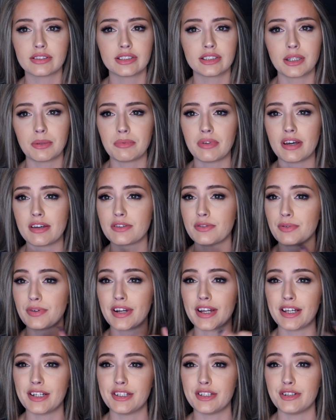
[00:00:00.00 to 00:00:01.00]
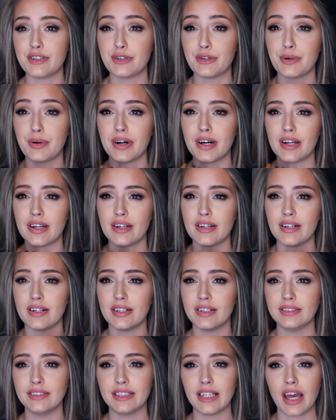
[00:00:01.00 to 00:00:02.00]
sometimes what I do on
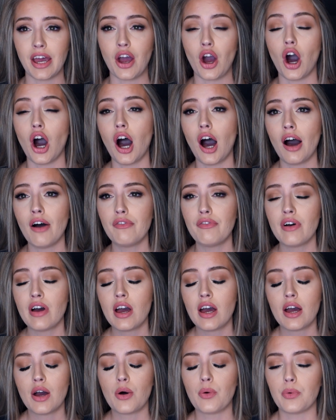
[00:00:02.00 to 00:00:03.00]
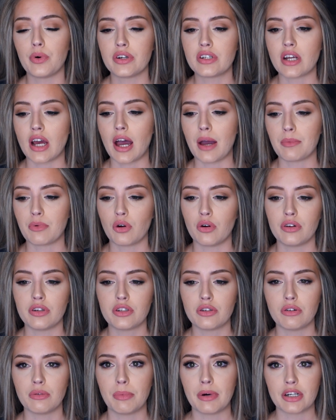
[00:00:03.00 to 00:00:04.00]
a day off, which I'm going
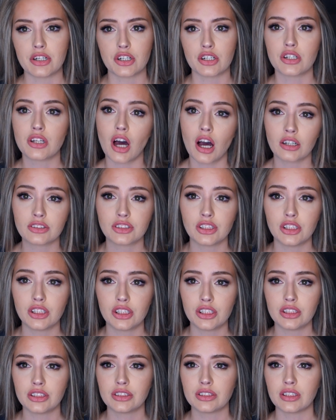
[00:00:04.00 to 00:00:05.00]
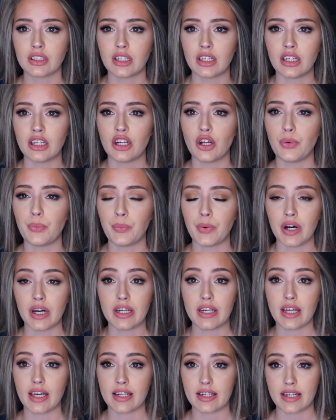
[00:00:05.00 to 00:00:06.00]
to a bunch of doctors in
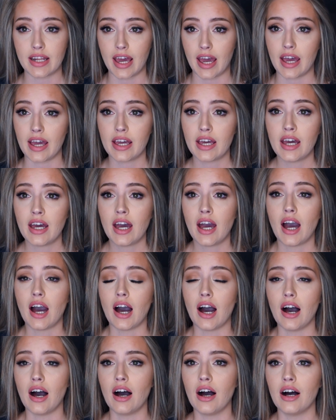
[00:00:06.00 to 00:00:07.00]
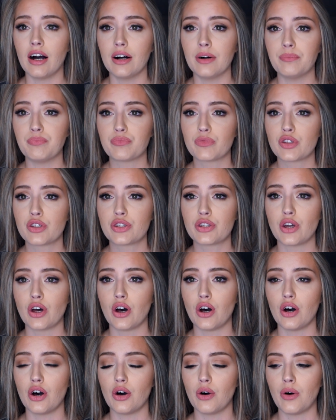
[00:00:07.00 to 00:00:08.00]
one day.
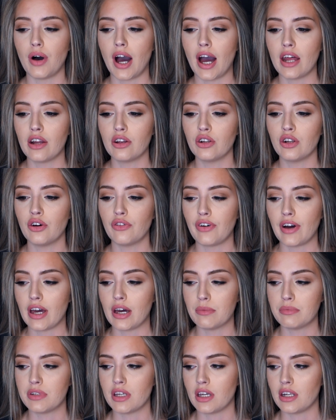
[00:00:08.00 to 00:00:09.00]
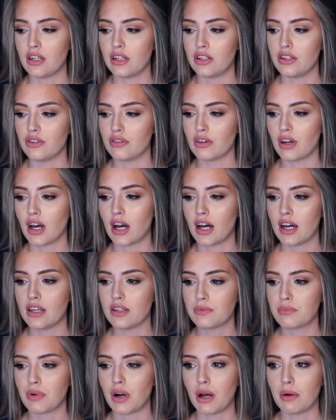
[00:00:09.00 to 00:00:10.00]
So I don't know if I updated you
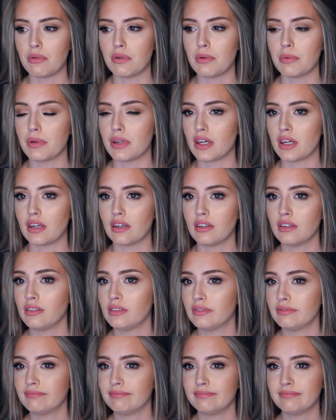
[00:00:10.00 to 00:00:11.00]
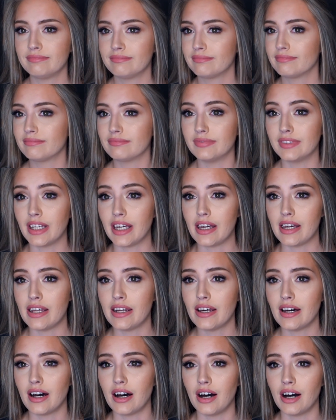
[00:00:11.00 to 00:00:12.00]
guys, probably
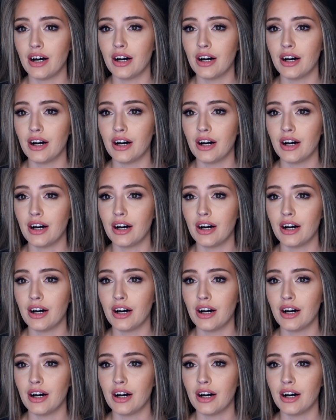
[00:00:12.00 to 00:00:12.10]
did.